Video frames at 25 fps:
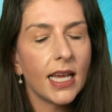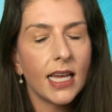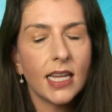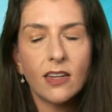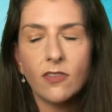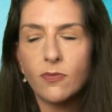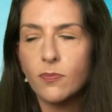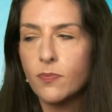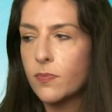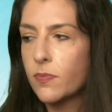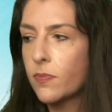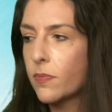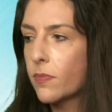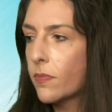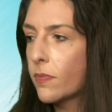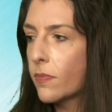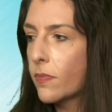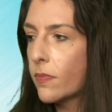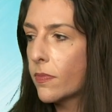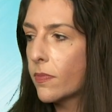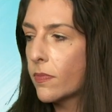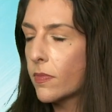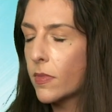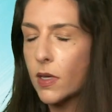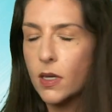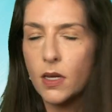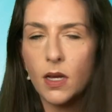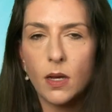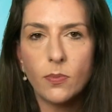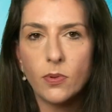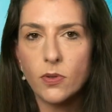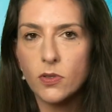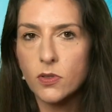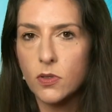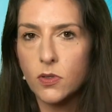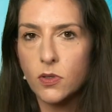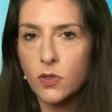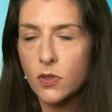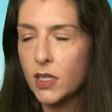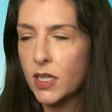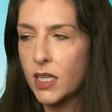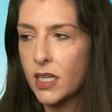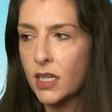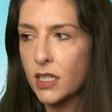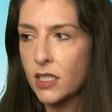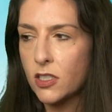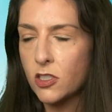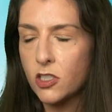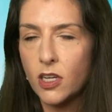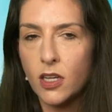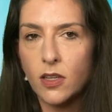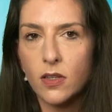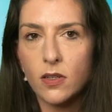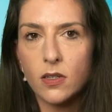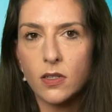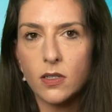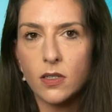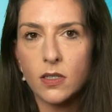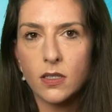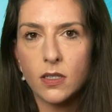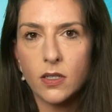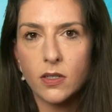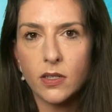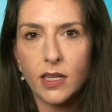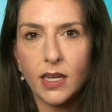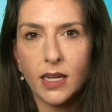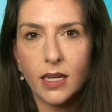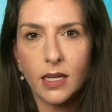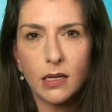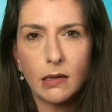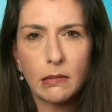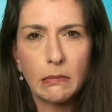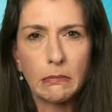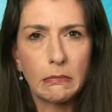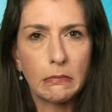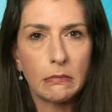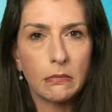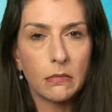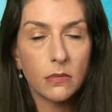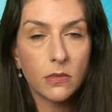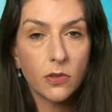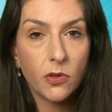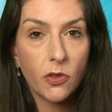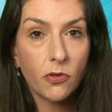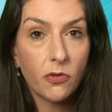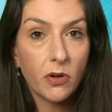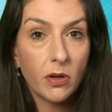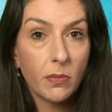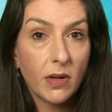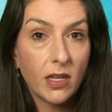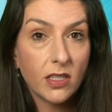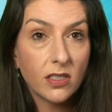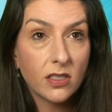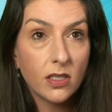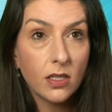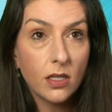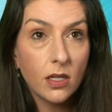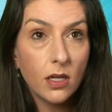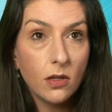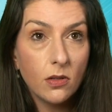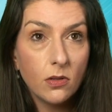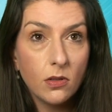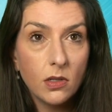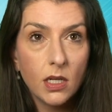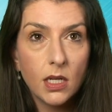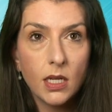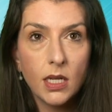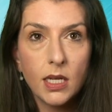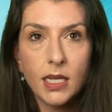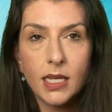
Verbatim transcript: And if the couple's looking at each other and they're like, Three months ago?